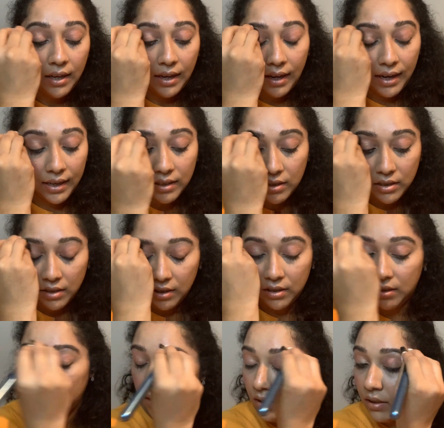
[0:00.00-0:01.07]
and
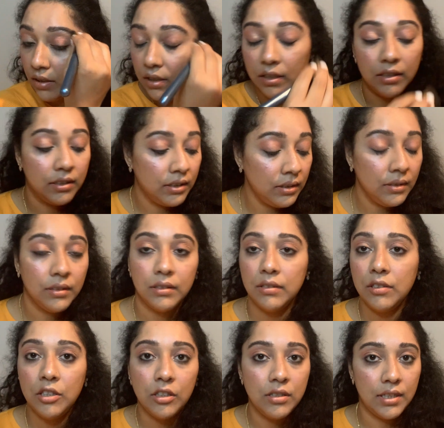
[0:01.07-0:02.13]
here,
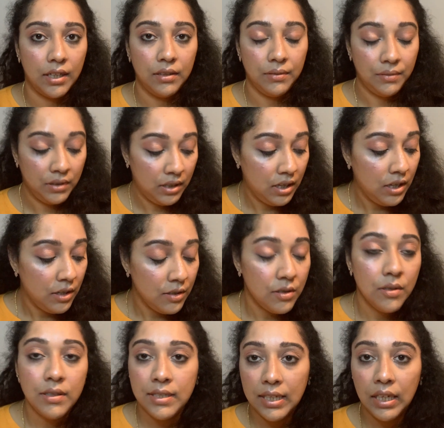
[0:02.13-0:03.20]
and you're done.
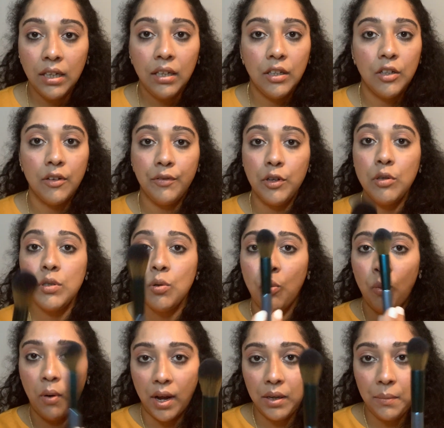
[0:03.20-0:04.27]
So see, you have used
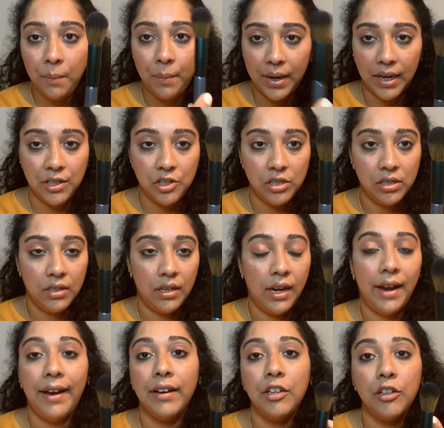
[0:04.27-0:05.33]
one brush
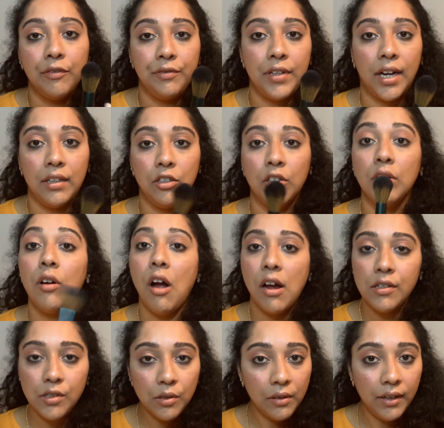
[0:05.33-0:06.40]
and you've done your
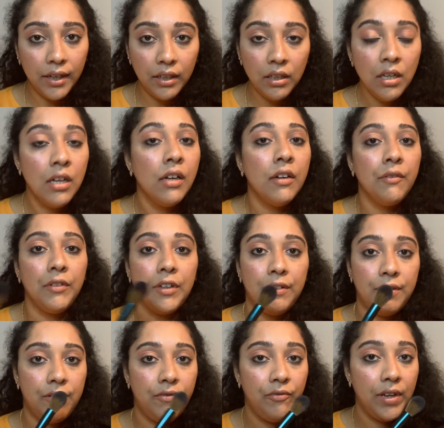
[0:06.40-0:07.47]
contouring,
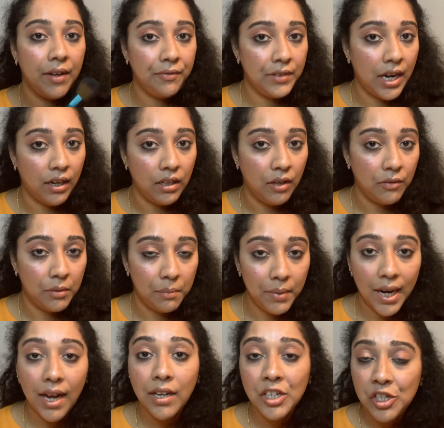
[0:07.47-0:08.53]
we have done our
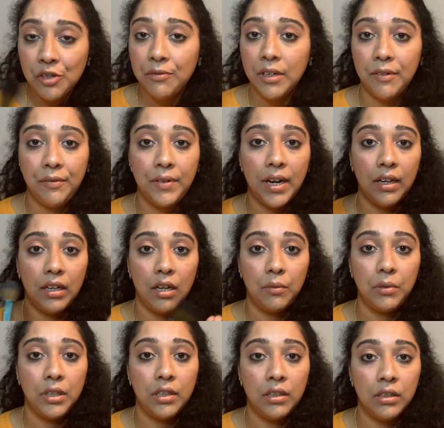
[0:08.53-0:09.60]
blush, we have done
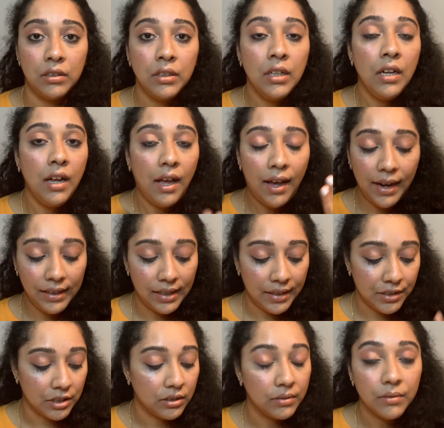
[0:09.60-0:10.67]
our
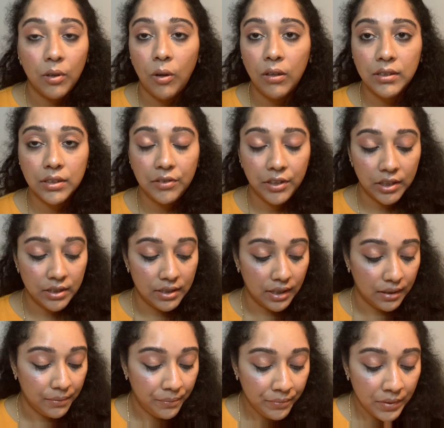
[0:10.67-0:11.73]
highlighter. All the three are
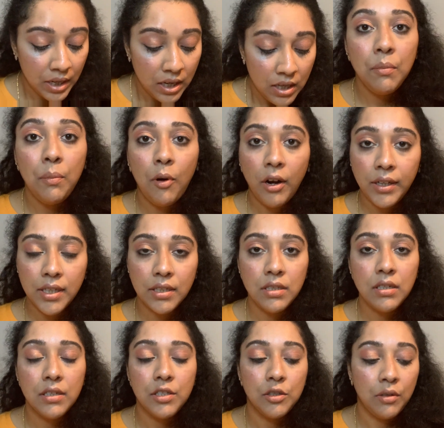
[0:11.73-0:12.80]
done.
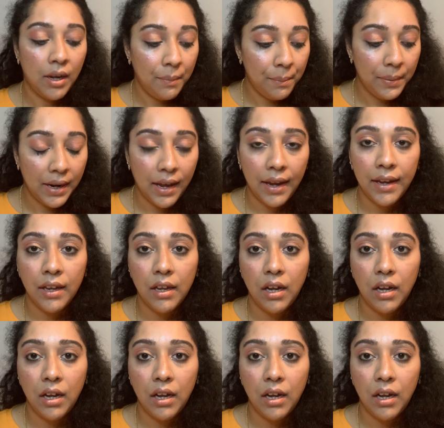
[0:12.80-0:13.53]
Important to apply